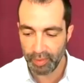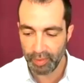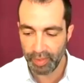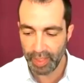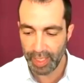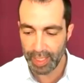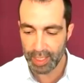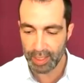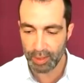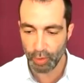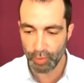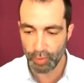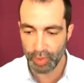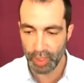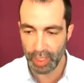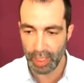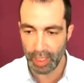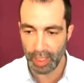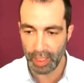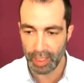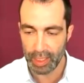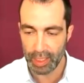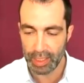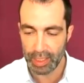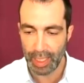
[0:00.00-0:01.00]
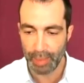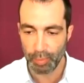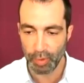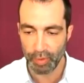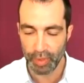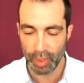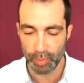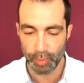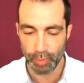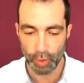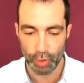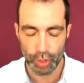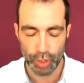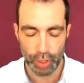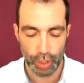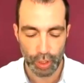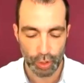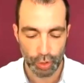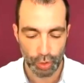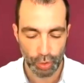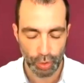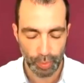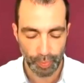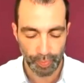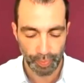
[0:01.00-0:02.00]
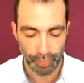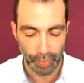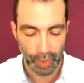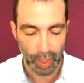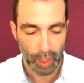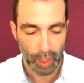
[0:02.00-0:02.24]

first of the step of the procedure.